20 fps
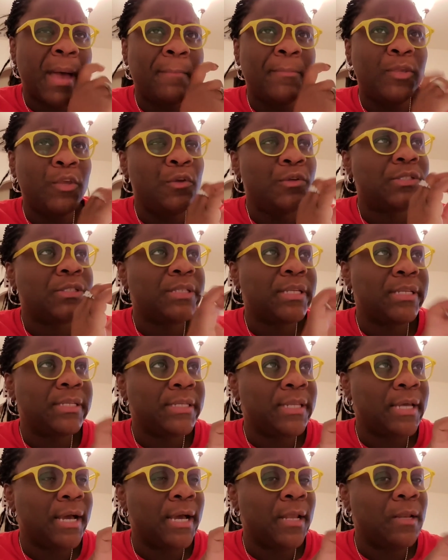I'm usually
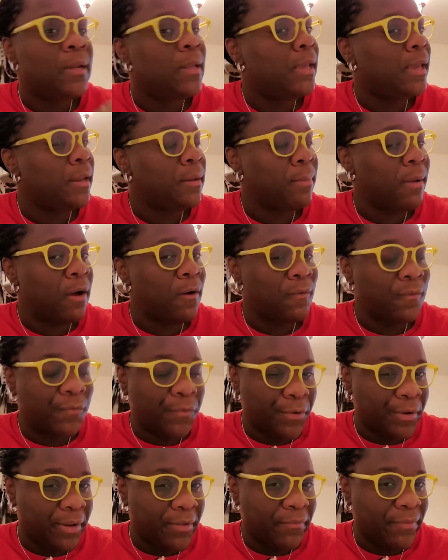done in about
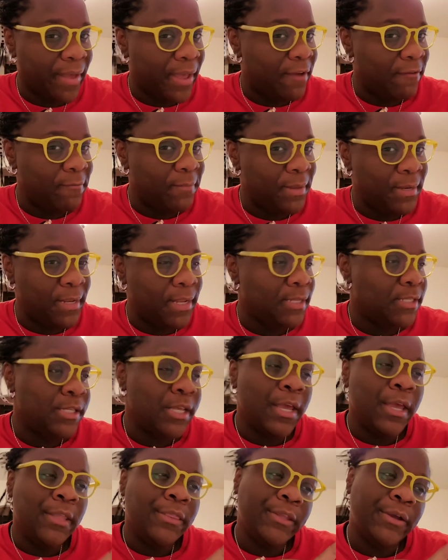45 minutes,
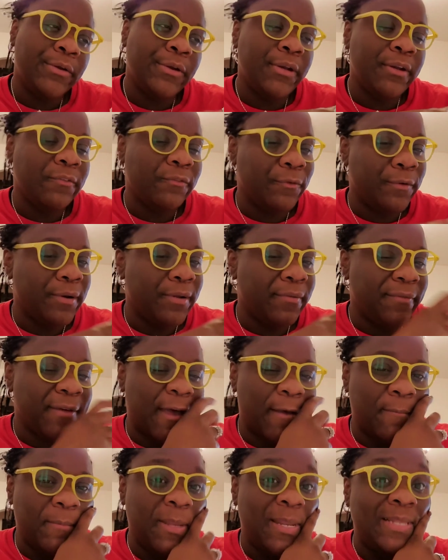30 to
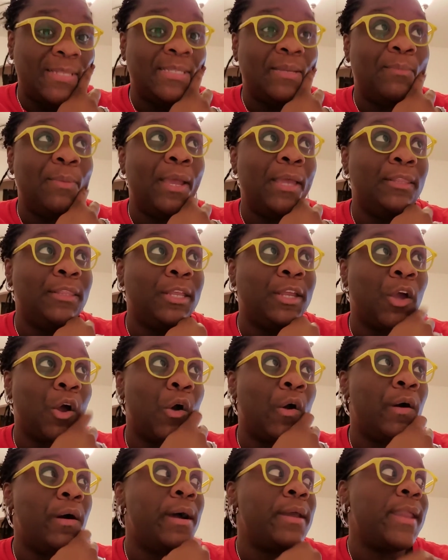45 minutes, depending
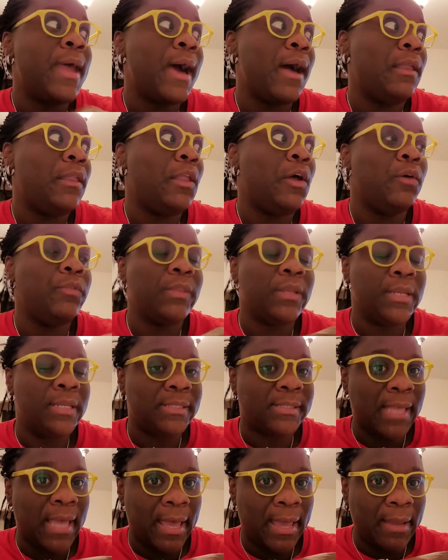on how long the
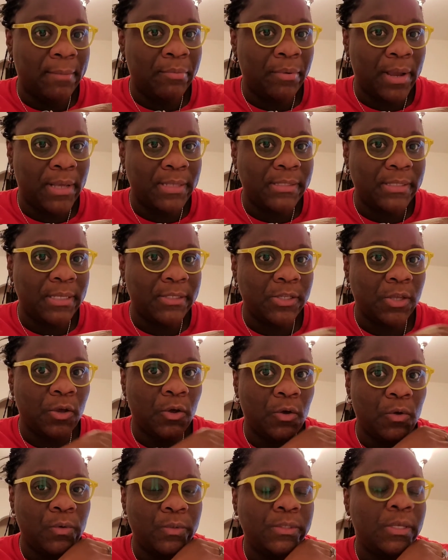design process
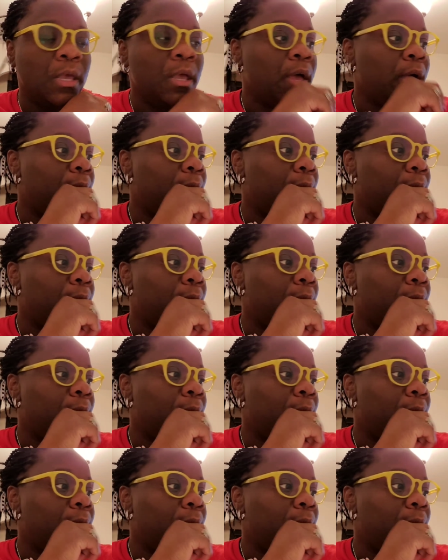goes.